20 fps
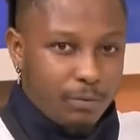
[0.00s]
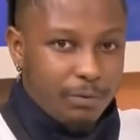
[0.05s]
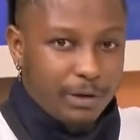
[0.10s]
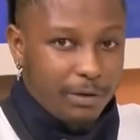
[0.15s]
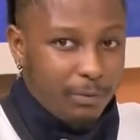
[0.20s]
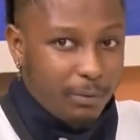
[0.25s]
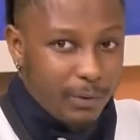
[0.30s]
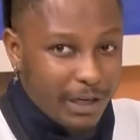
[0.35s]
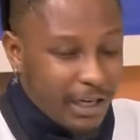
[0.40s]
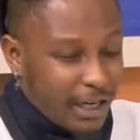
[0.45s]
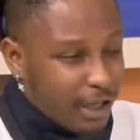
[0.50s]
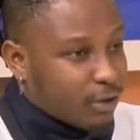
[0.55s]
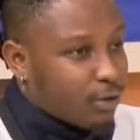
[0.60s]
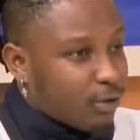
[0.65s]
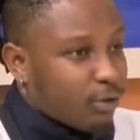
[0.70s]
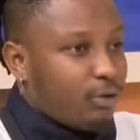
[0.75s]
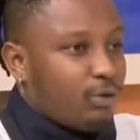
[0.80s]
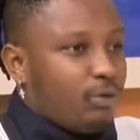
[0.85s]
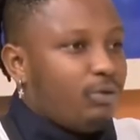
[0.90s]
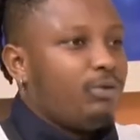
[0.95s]
we need
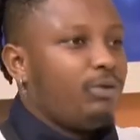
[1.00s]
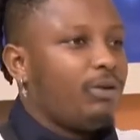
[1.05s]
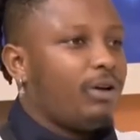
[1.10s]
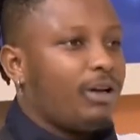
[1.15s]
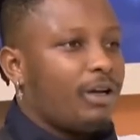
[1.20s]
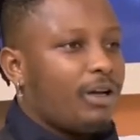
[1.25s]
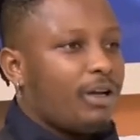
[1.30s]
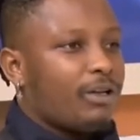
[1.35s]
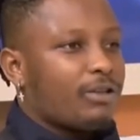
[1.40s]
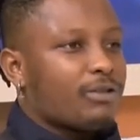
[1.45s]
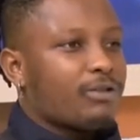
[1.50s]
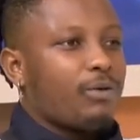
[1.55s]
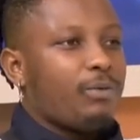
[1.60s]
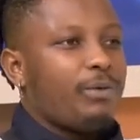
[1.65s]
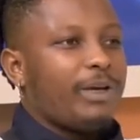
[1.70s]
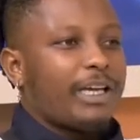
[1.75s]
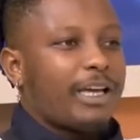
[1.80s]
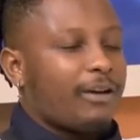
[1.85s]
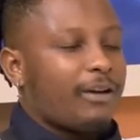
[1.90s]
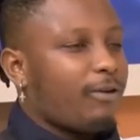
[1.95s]
to do so
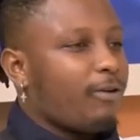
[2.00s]
we can go